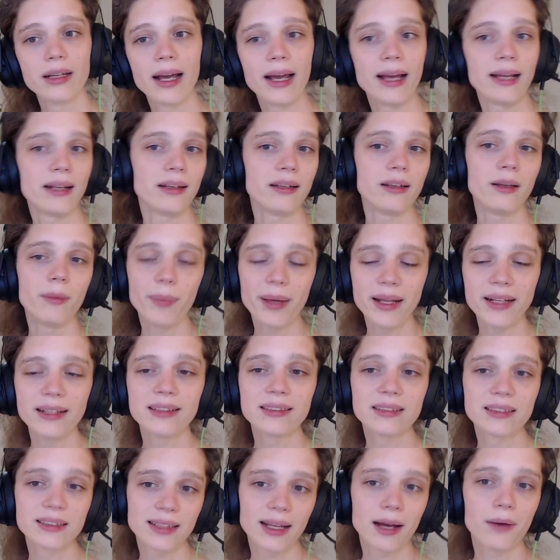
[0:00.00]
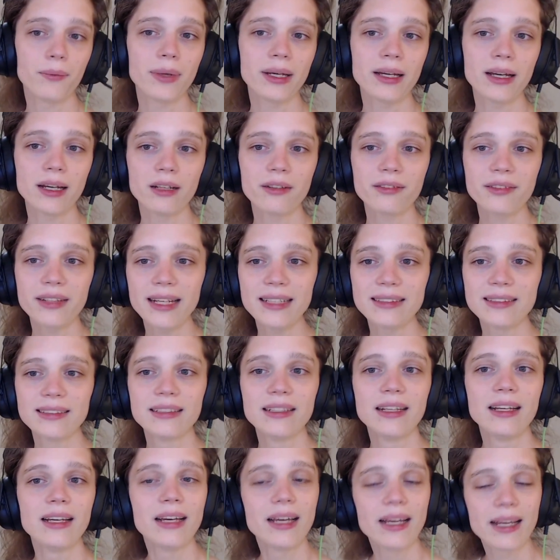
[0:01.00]
And the dependence that we kind of get
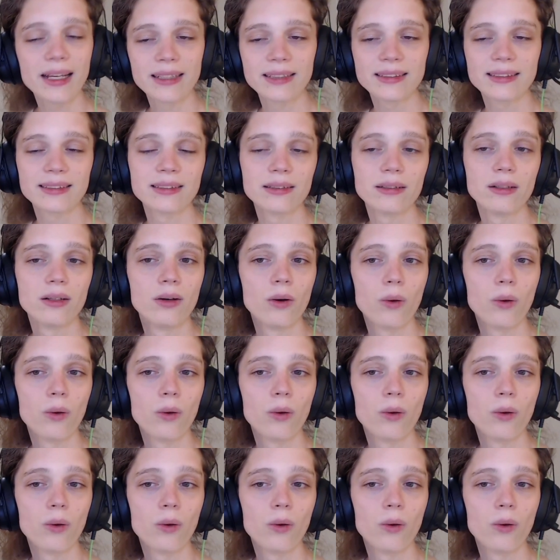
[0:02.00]
is